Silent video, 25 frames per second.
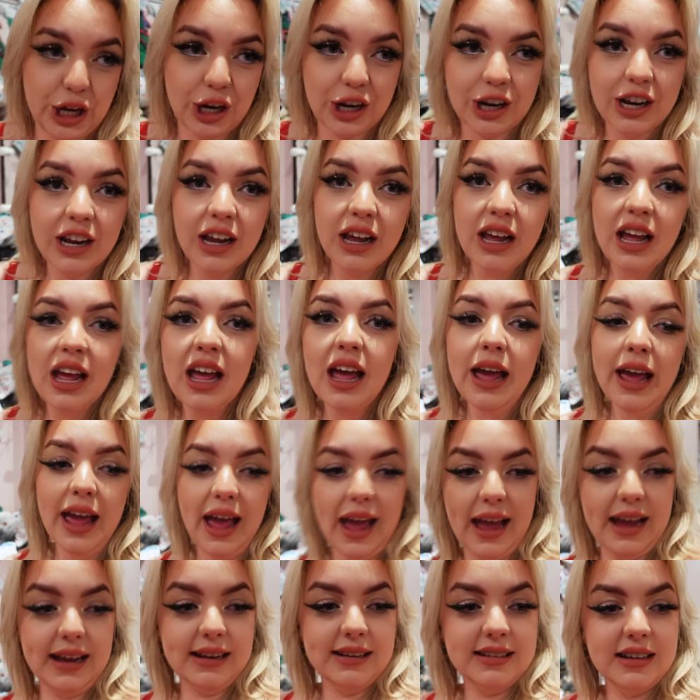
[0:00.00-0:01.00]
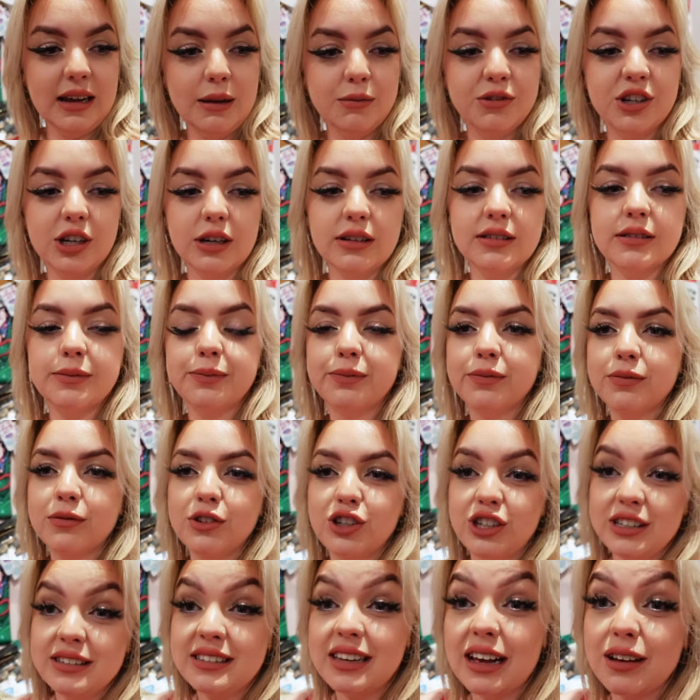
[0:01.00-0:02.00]
you. And
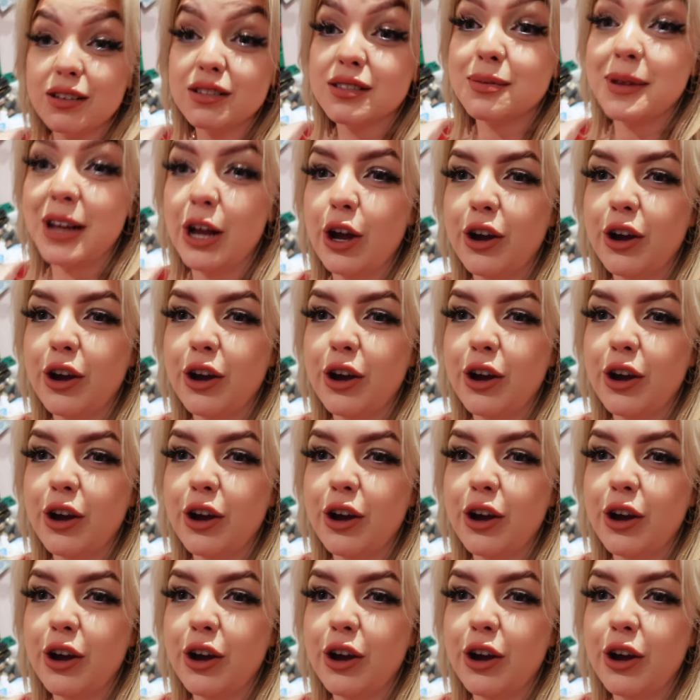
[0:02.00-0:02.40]
she tells me